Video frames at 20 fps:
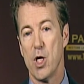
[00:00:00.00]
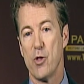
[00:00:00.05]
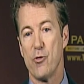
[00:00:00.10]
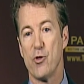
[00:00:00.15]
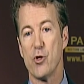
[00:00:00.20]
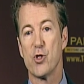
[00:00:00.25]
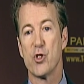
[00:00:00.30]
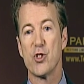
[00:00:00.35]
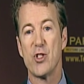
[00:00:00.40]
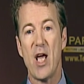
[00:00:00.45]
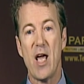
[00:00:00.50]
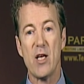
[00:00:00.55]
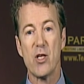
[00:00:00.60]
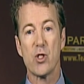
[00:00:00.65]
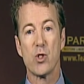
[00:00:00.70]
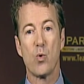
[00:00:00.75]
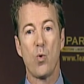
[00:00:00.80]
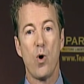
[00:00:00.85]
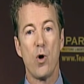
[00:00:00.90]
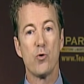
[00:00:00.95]
The status
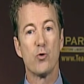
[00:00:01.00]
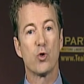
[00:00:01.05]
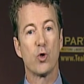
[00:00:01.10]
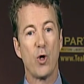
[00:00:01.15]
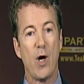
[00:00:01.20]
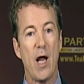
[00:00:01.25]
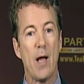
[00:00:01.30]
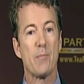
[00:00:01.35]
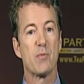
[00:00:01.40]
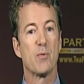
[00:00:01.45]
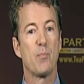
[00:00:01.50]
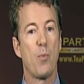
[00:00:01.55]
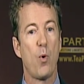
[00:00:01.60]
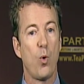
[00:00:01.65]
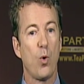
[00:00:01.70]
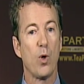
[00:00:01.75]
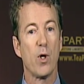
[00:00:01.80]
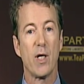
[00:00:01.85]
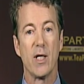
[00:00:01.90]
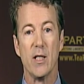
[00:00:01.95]
quo traps
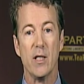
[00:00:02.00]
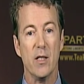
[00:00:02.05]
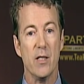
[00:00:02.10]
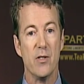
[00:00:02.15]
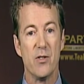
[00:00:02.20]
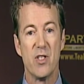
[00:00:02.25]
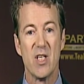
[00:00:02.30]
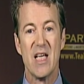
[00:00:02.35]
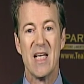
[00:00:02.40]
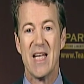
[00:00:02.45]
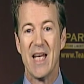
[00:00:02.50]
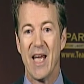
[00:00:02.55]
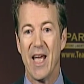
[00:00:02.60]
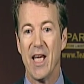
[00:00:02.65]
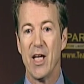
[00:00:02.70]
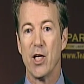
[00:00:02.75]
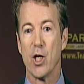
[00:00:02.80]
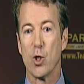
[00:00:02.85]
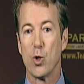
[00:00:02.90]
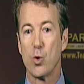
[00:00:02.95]
poor kids
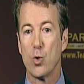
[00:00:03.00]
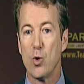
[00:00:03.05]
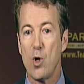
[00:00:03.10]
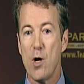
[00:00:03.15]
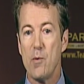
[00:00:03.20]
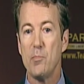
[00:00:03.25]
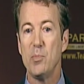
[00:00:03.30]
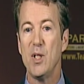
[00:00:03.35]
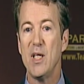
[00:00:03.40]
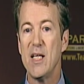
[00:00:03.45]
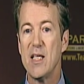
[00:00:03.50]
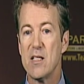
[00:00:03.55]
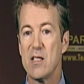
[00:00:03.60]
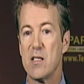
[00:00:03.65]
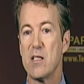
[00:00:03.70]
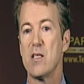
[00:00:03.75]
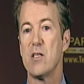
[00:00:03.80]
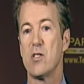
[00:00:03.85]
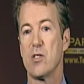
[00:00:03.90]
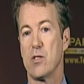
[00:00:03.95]
in a crumbling
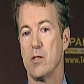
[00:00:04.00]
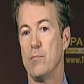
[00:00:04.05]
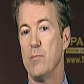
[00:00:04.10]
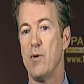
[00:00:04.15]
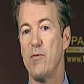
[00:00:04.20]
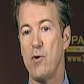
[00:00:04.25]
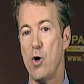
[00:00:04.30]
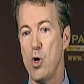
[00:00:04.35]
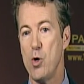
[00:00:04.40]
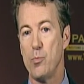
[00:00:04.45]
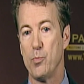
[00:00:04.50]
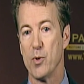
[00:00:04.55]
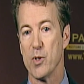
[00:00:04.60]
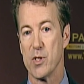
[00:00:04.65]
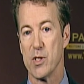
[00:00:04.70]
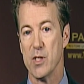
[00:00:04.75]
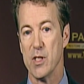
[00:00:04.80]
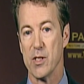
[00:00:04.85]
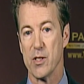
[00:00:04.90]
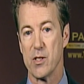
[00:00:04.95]
system of
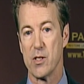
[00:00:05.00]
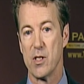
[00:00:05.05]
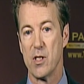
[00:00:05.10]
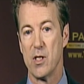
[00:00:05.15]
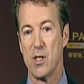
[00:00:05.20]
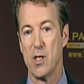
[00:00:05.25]
hopelessness.